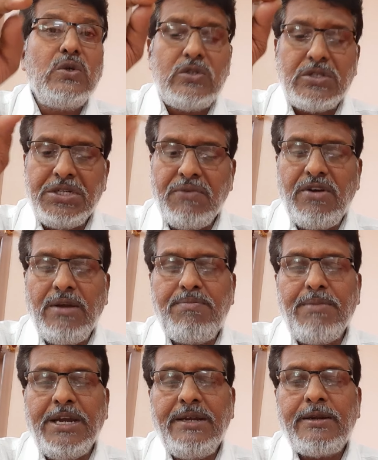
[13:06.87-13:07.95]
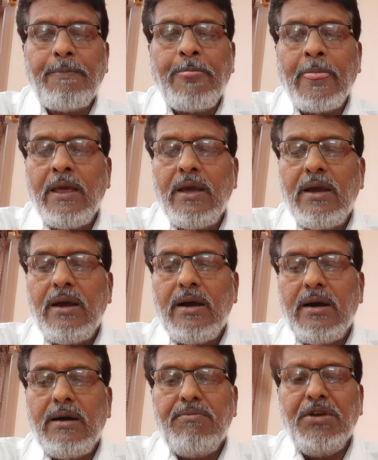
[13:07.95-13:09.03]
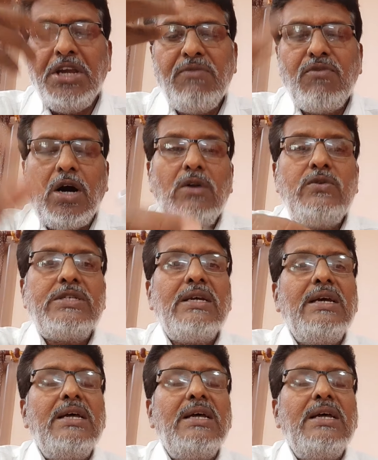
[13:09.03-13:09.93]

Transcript: development involves